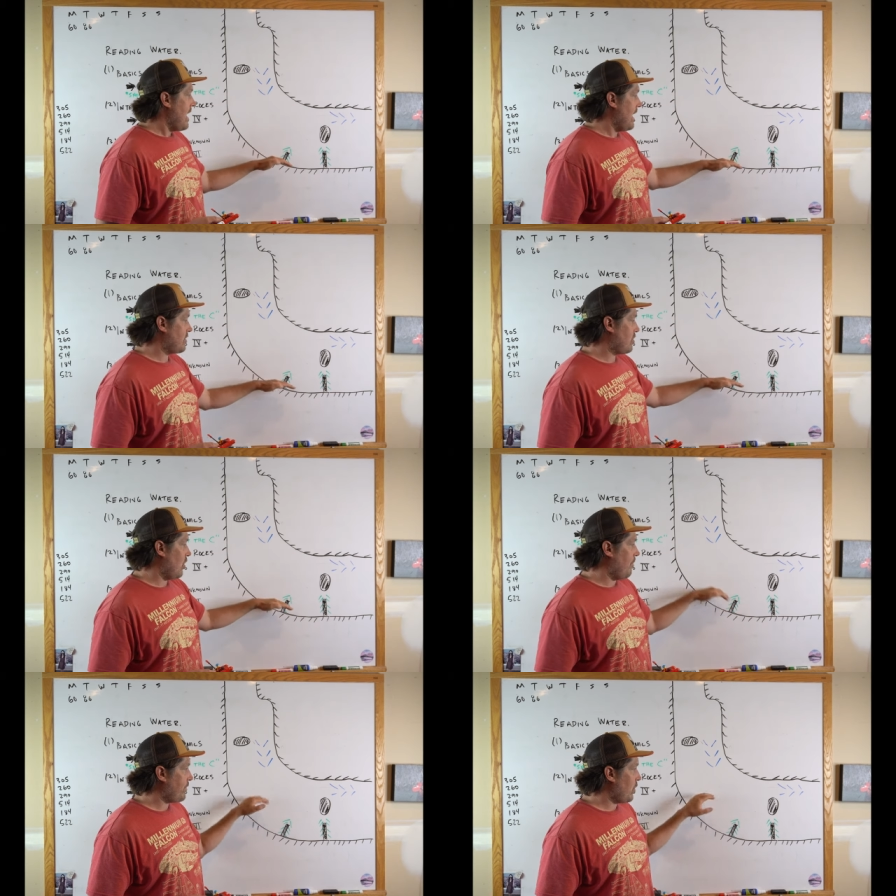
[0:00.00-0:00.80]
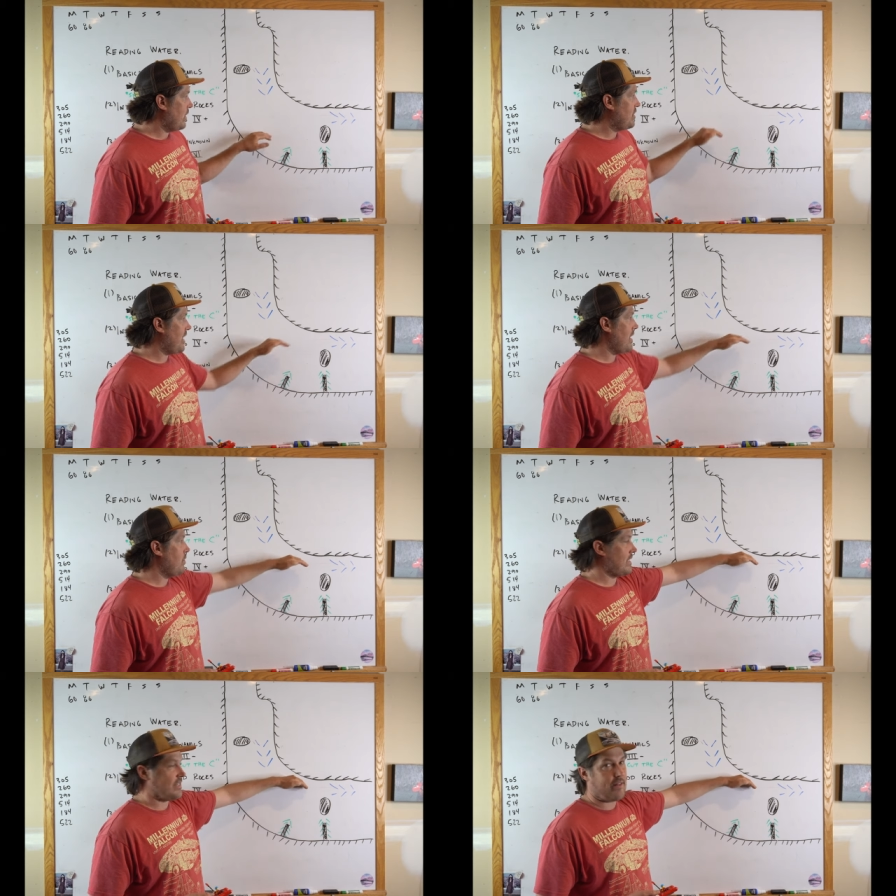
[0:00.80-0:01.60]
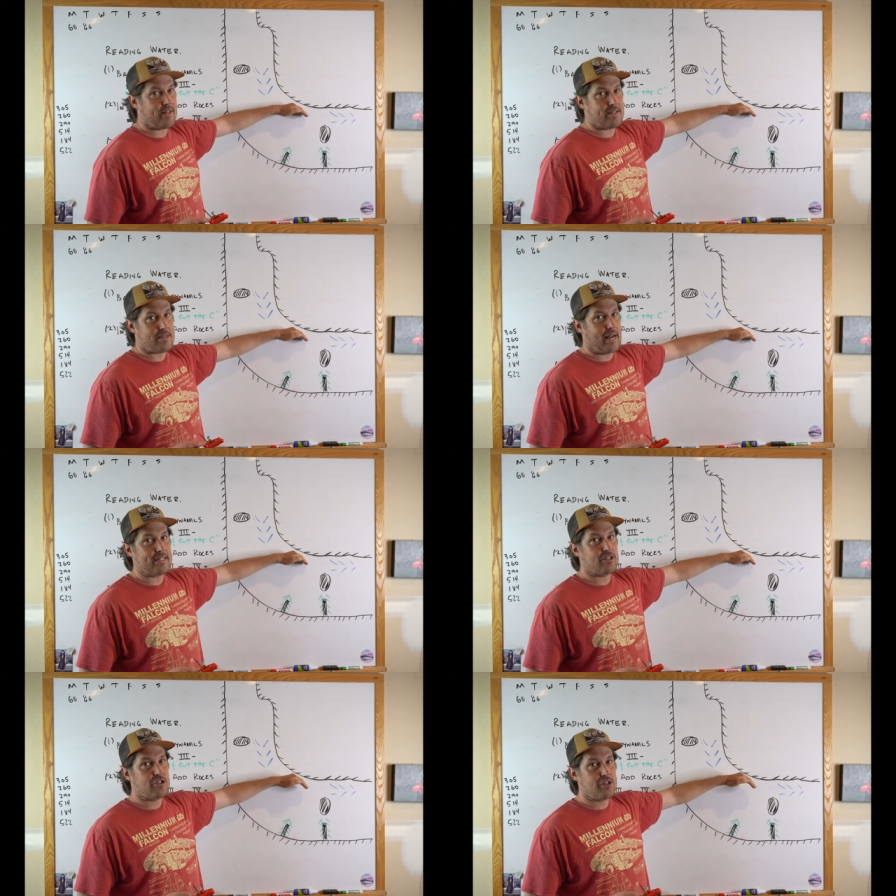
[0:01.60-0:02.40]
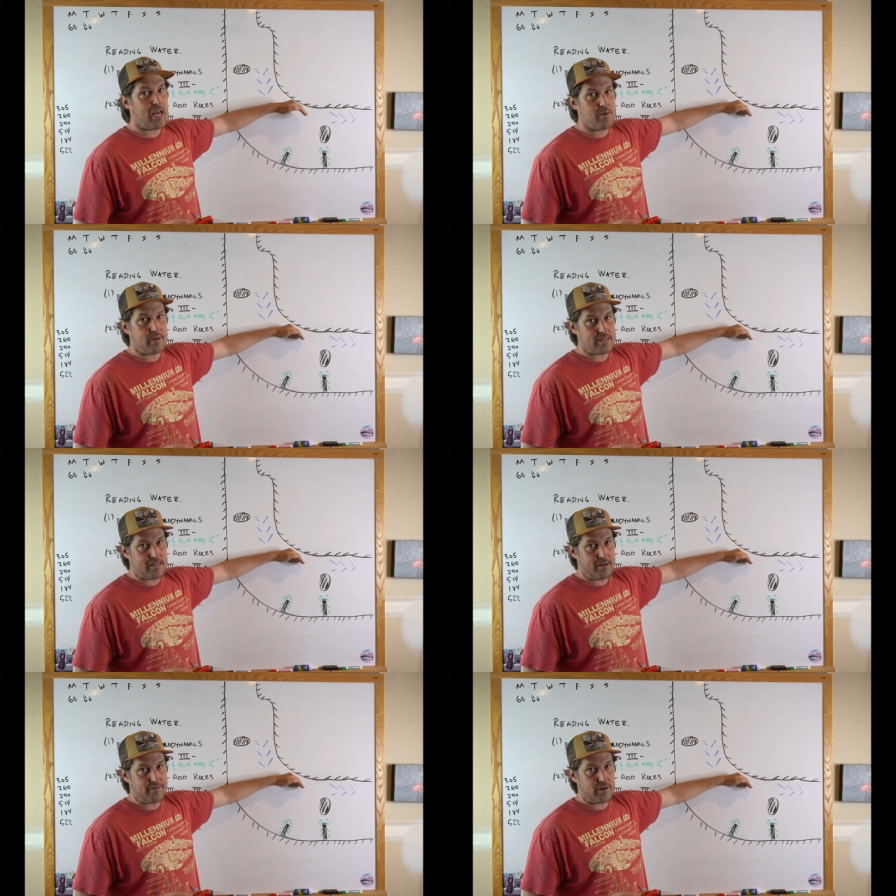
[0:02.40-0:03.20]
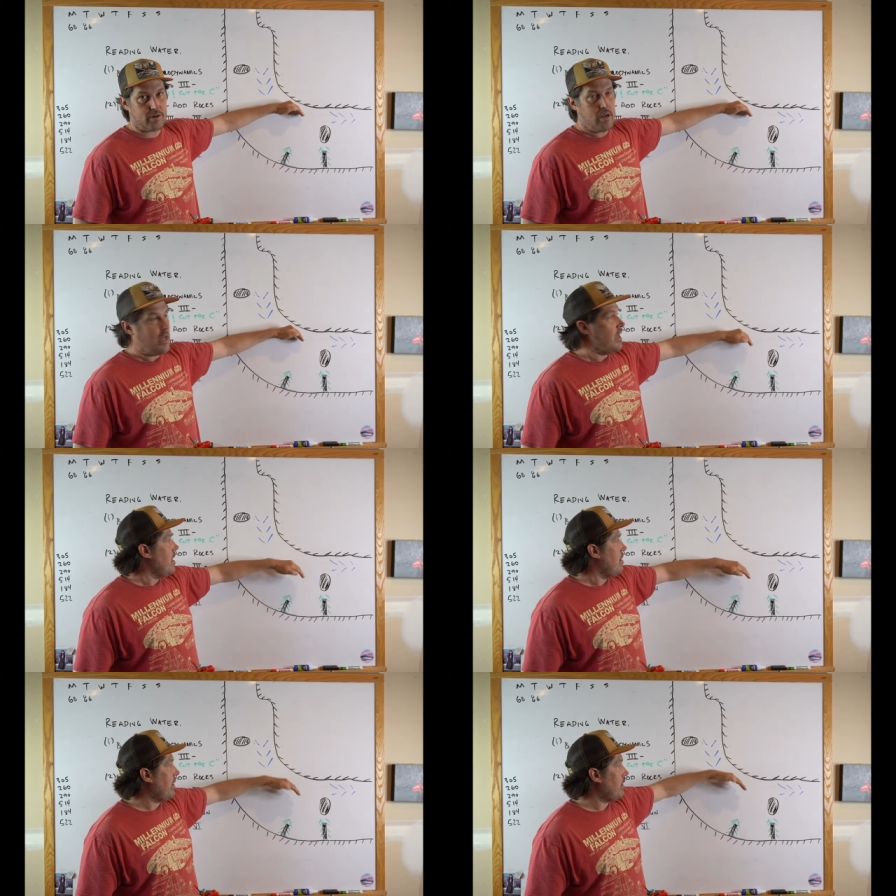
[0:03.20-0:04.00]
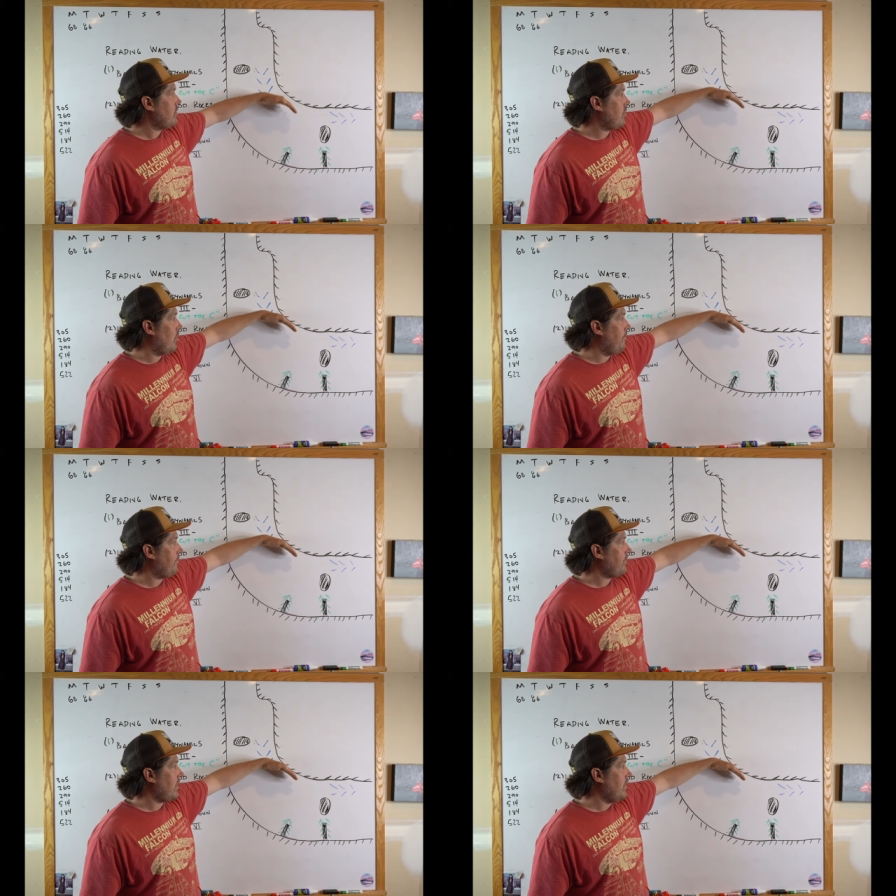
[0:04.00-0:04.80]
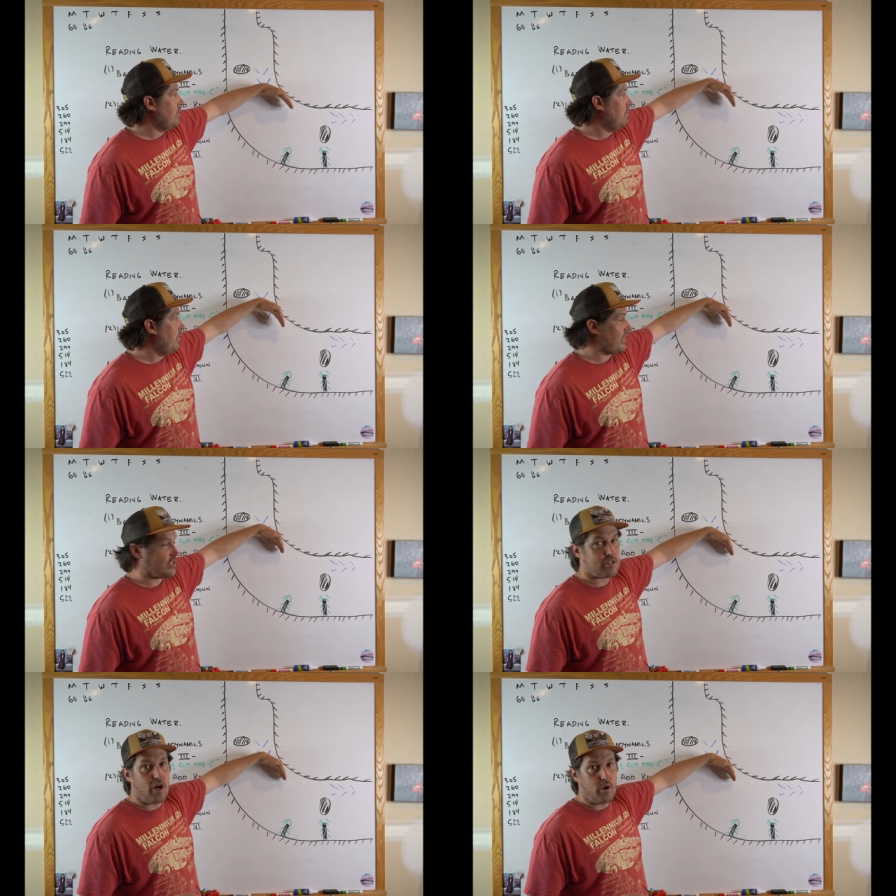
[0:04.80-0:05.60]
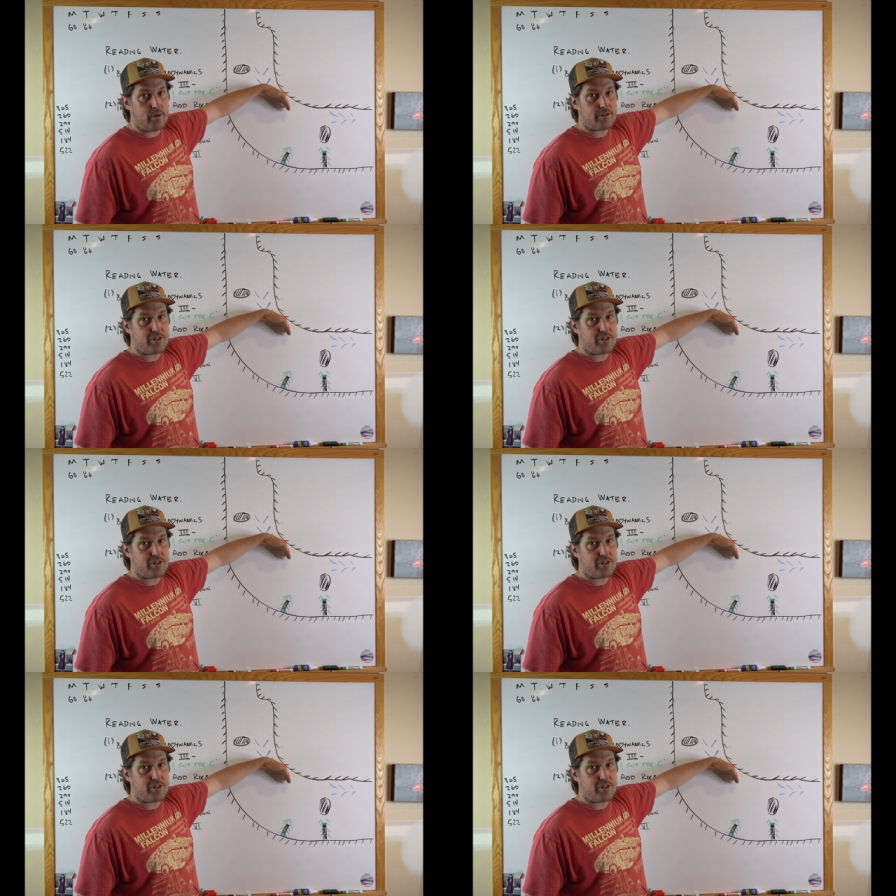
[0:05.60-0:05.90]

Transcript: And so we generally stay at the inside. It's generally safer, but also you're moving slower,